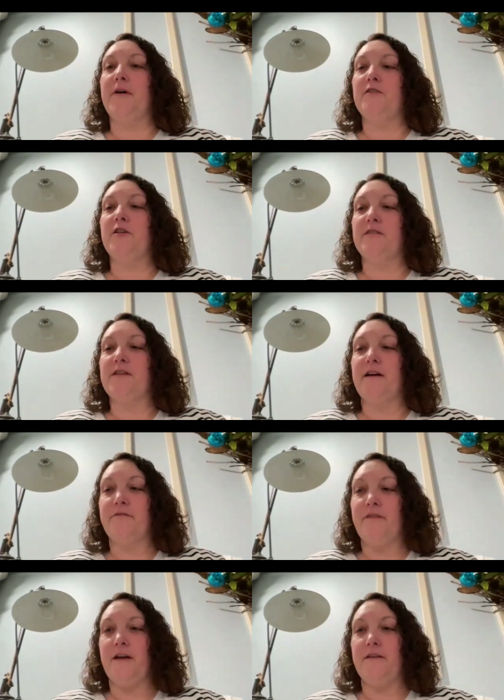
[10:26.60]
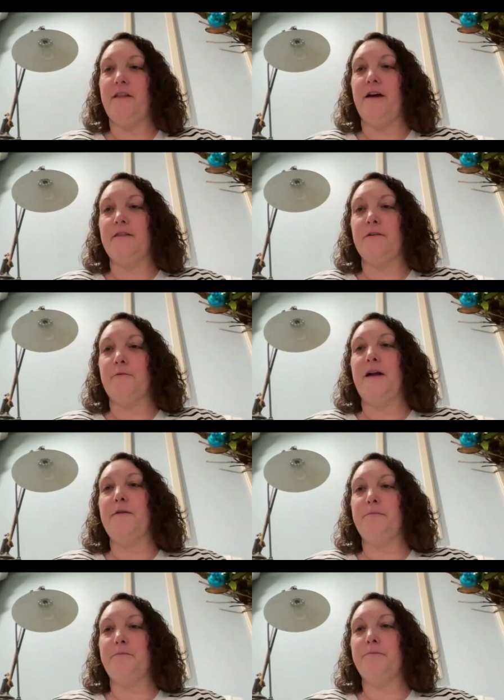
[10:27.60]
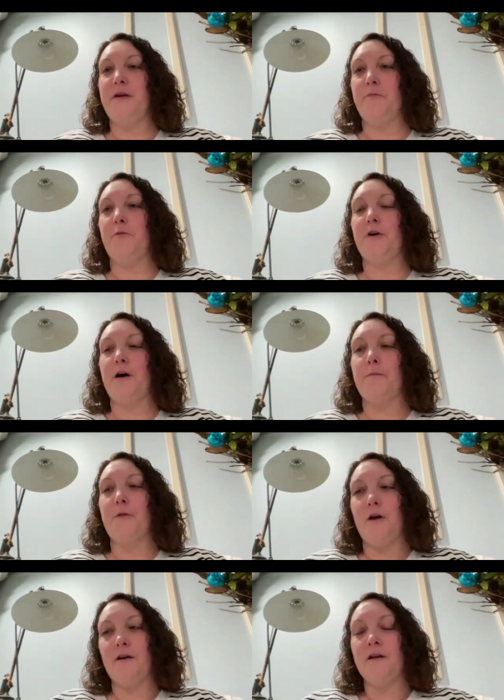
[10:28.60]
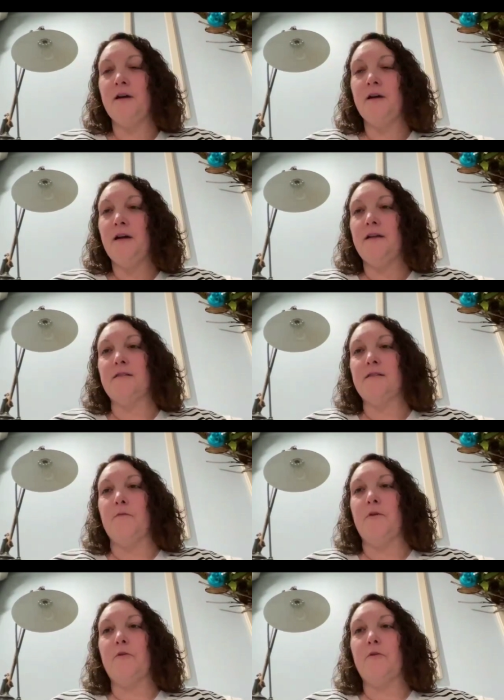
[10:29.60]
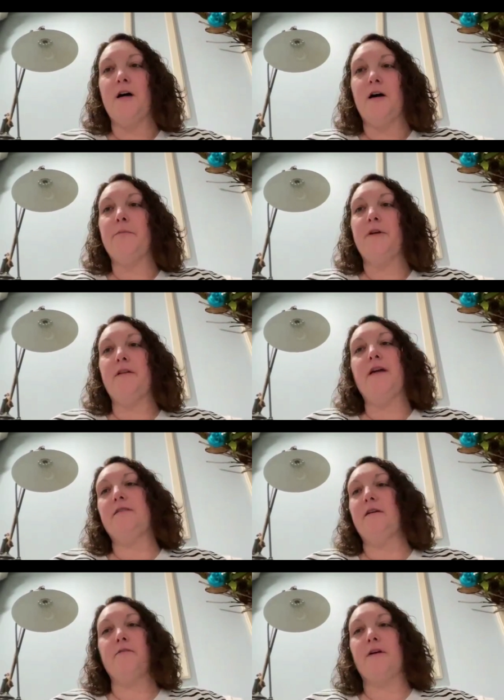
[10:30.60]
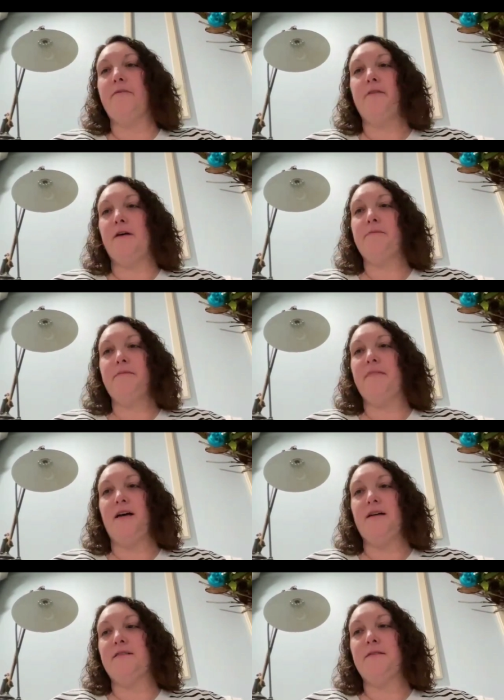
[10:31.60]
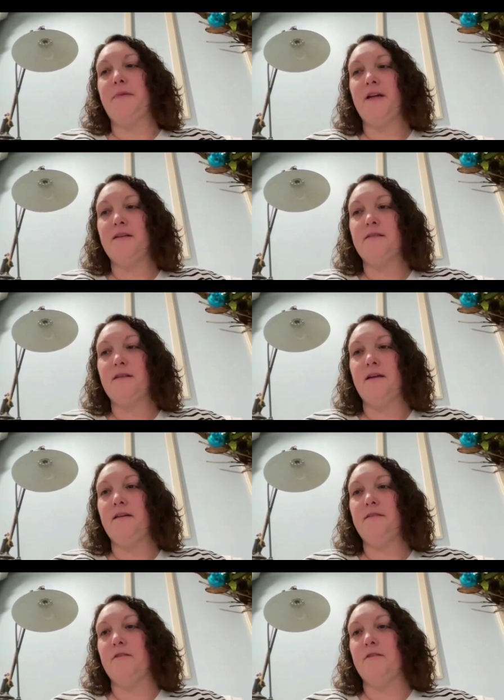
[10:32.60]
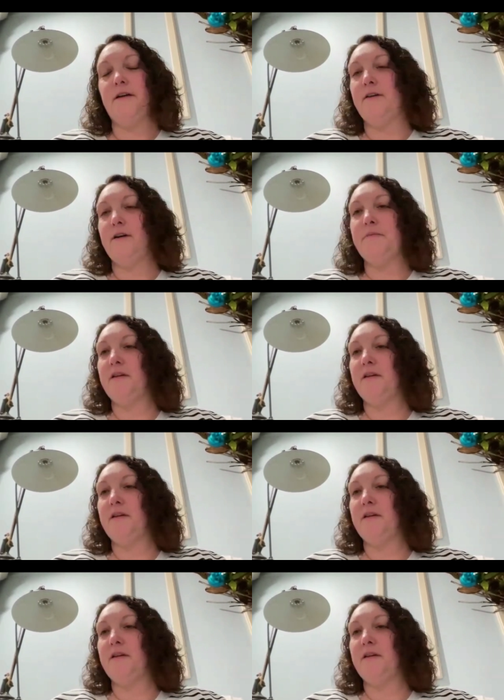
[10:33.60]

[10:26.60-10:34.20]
but just have faith, like the right people will come along and someone will help you. Like, don't give up. That's the biggest thing. Don't give up.